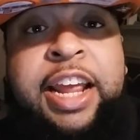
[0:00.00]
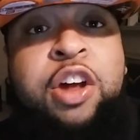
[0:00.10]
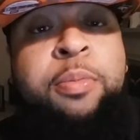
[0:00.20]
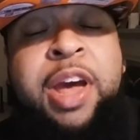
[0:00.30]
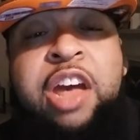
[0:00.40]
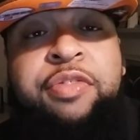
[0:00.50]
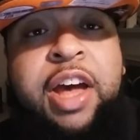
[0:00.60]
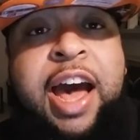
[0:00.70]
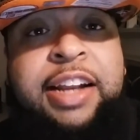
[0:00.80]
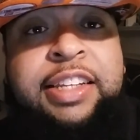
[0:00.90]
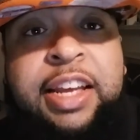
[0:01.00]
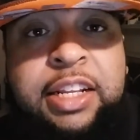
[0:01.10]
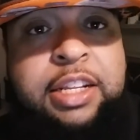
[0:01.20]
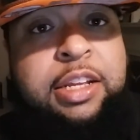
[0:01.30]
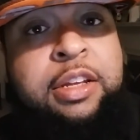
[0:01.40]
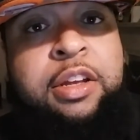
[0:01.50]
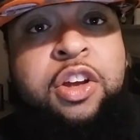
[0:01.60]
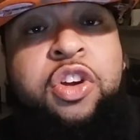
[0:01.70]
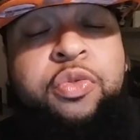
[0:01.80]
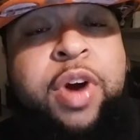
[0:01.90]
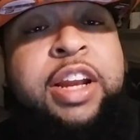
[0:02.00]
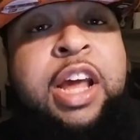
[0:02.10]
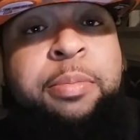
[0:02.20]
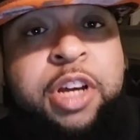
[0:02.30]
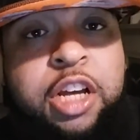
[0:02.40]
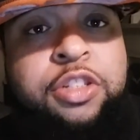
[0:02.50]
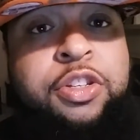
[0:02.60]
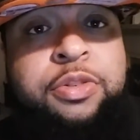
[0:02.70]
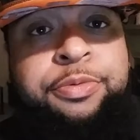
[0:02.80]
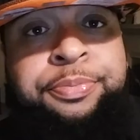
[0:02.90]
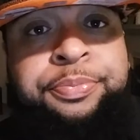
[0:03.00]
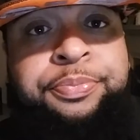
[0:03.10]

They don't have an identity right now because of you.